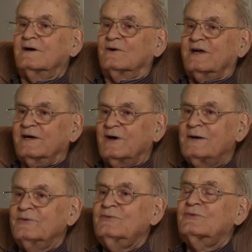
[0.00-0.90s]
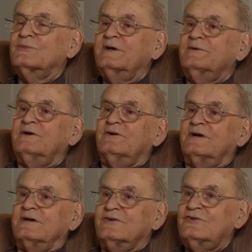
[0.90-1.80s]
Okay, well, we
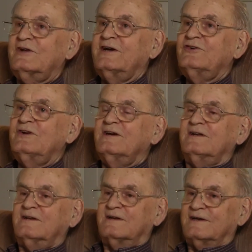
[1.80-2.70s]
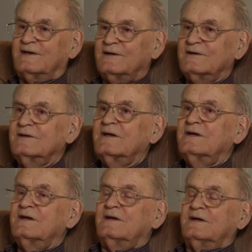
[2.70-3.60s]
were stationed at
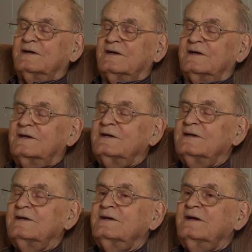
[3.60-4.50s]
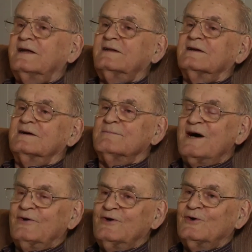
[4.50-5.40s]

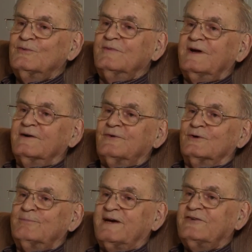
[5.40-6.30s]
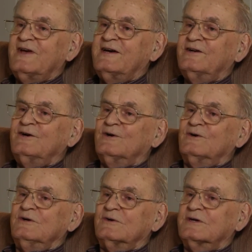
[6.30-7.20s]
Mountain Home Air Force Base,
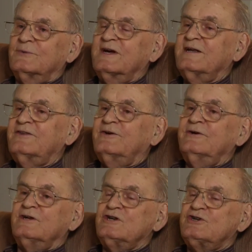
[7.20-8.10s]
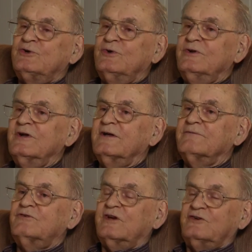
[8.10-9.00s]
Idaho. We got there in June
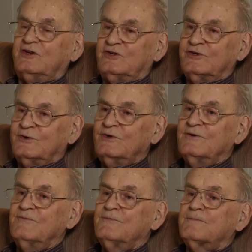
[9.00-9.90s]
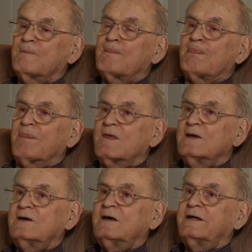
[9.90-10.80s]
of '62,
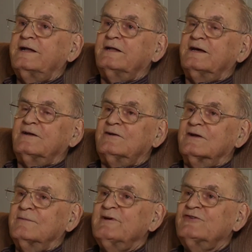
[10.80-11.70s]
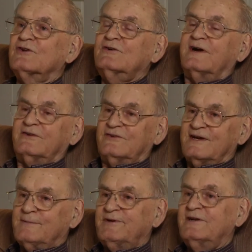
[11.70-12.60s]
and then that missile crisis
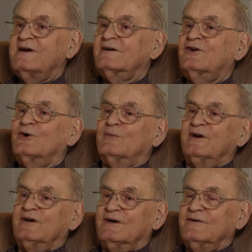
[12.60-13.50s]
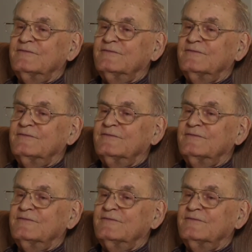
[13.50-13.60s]
happened in October.